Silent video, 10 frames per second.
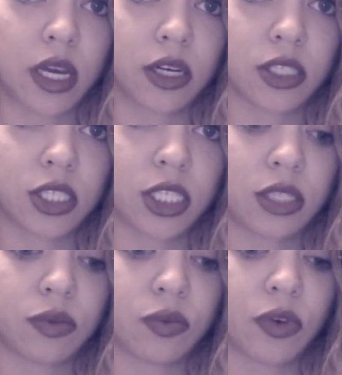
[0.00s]

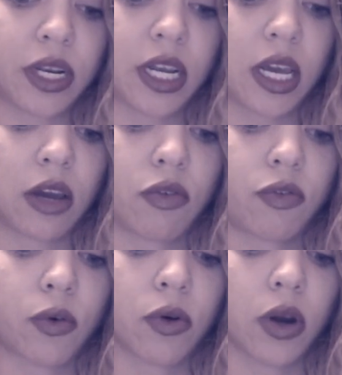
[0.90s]
energy reading
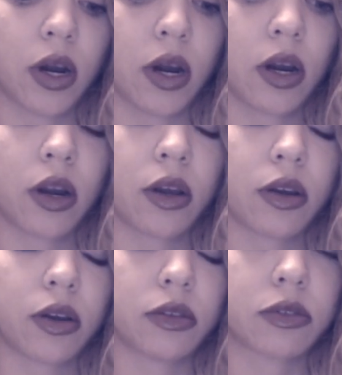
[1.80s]
for
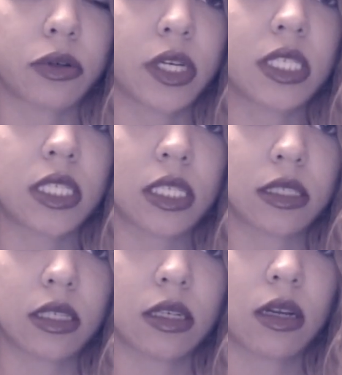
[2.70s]
Taurus
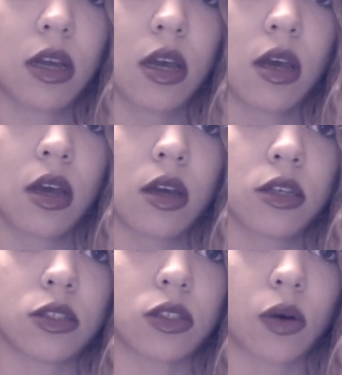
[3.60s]
season.
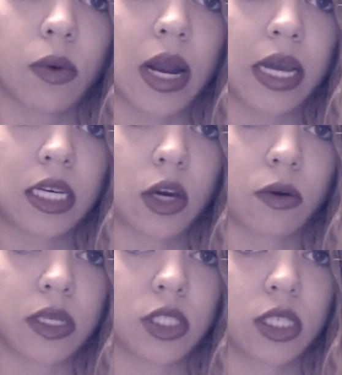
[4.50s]
So when I
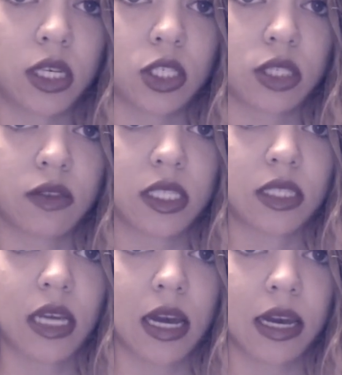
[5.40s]
go into each of the
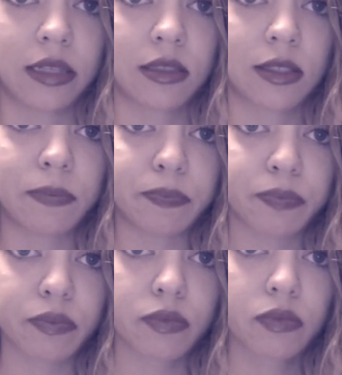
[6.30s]
signs,
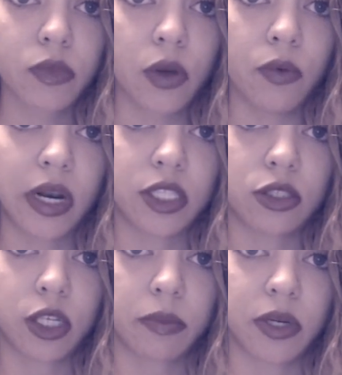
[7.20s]
when I
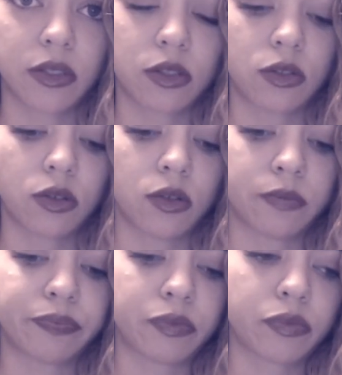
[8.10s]
do your personal